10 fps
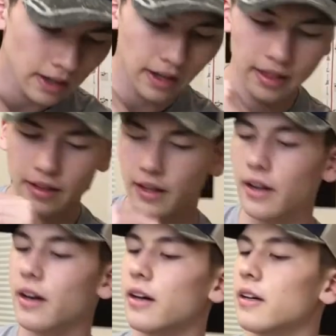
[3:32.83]
And then
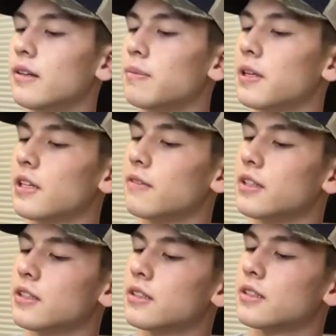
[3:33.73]
uh, picked up
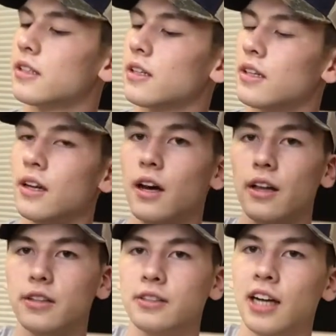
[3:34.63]
this
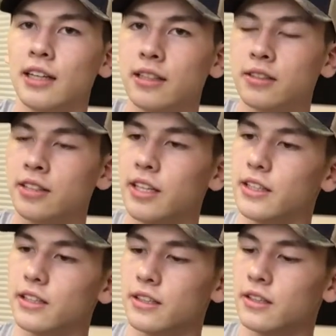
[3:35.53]
other Tactical
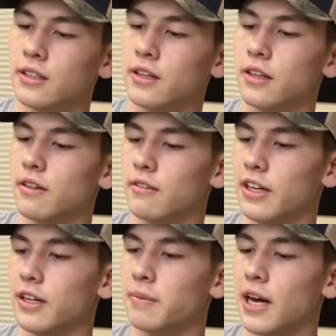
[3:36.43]
Tailor
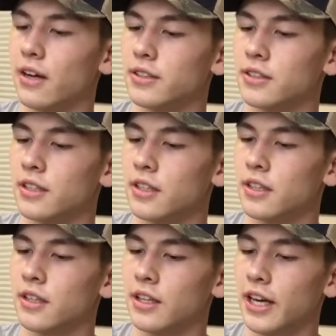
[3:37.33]
radio pouch.
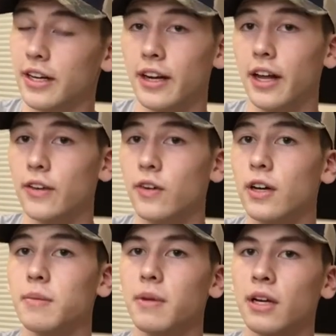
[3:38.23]
He had another
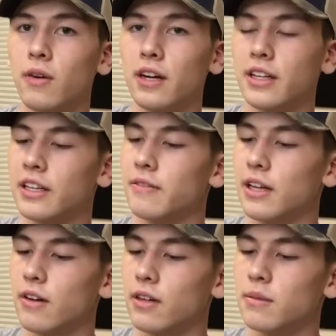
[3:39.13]
one, but he wanted to keep
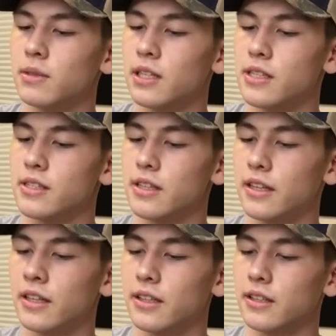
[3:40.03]
that one because
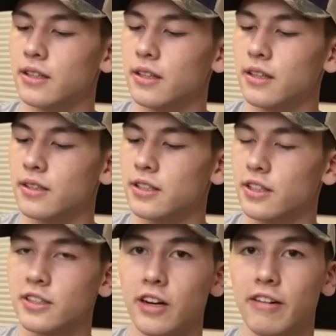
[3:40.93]
he took
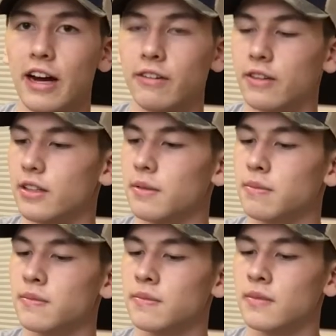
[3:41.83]
it to Iraq with him.
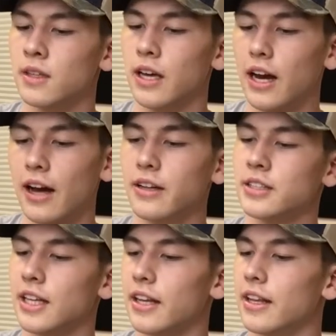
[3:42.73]
And I
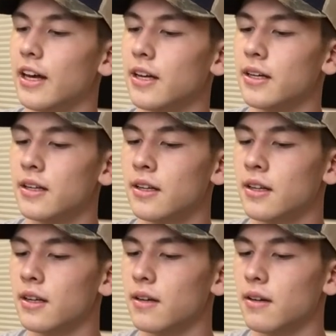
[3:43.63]
understand that.
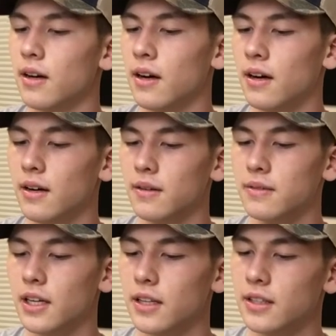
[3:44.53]
Um,
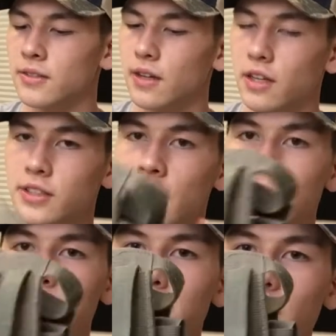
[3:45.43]
yeah, this one also
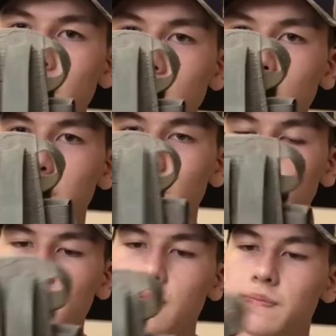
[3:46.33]
has the MALICE clips
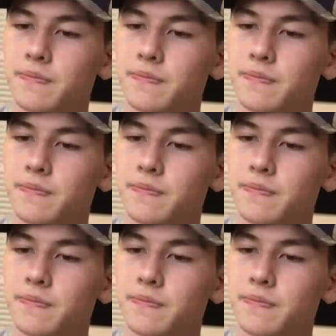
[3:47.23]
on it